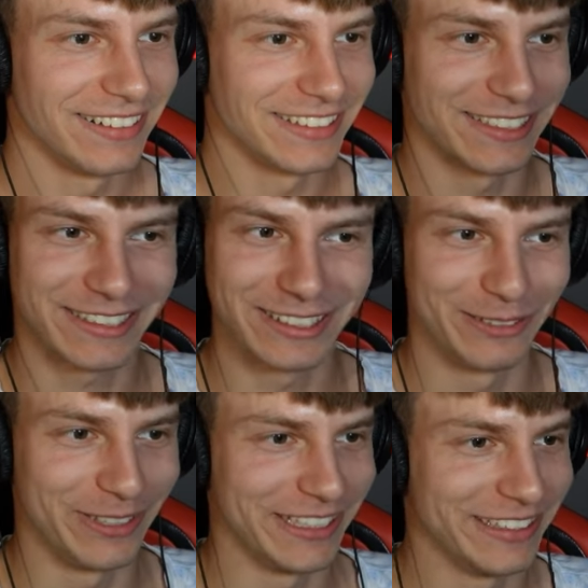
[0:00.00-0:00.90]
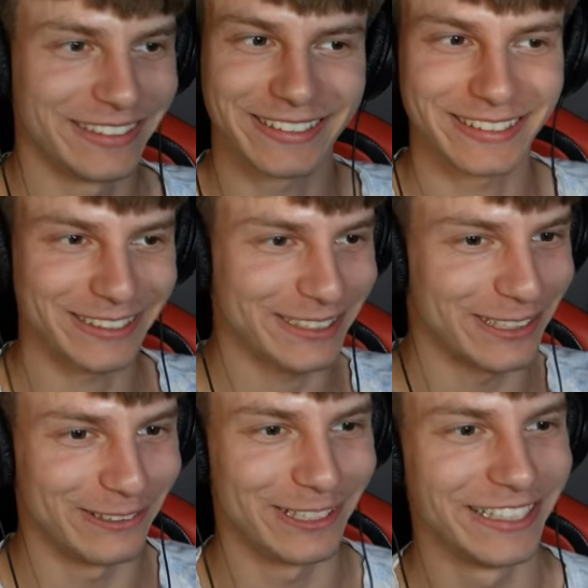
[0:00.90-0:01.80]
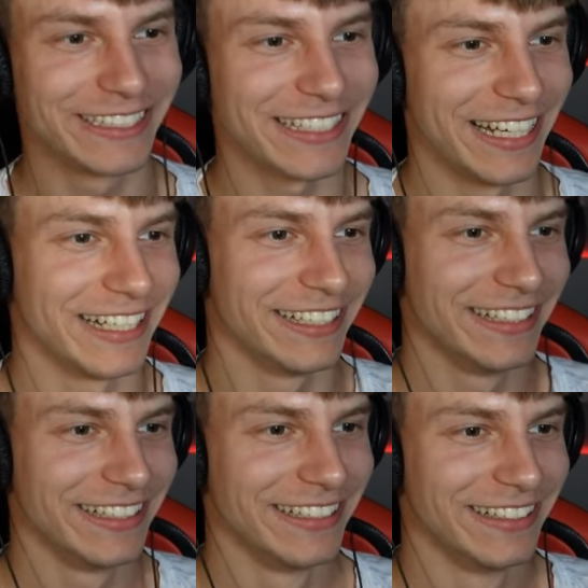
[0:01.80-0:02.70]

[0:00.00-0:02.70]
This is gonna be so insane!